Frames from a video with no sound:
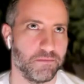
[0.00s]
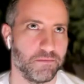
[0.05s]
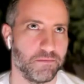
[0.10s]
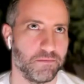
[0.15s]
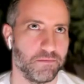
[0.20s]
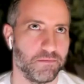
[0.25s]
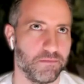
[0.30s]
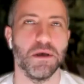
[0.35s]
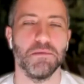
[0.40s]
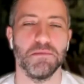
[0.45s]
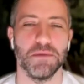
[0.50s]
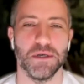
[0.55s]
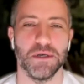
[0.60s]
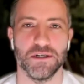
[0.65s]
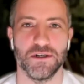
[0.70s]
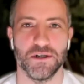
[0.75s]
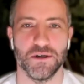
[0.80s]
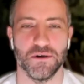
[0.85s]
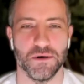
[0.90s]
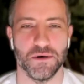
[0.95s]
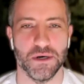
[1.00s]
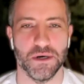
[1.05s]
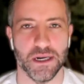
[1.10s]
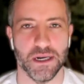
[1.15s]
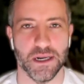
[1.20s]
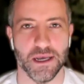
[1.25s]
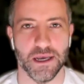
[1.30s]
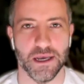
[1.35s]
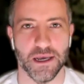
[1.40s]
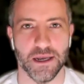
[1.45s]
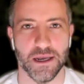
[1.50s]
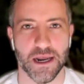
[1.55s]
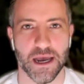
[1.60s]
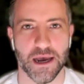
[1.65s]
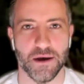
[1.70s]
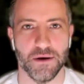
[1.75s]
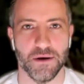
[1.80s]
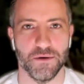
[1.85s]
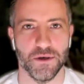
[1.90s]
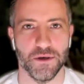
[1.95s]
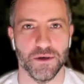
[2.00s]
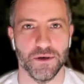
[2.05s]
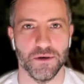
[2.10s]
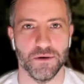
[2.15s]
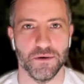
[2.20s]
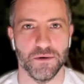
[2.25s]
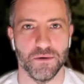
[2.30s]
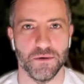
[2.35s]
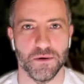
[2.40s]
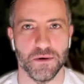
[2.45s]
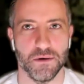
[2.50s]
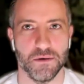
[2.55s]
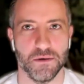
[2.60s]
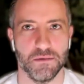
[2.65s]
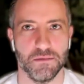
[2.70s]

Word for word: commitment to it and how you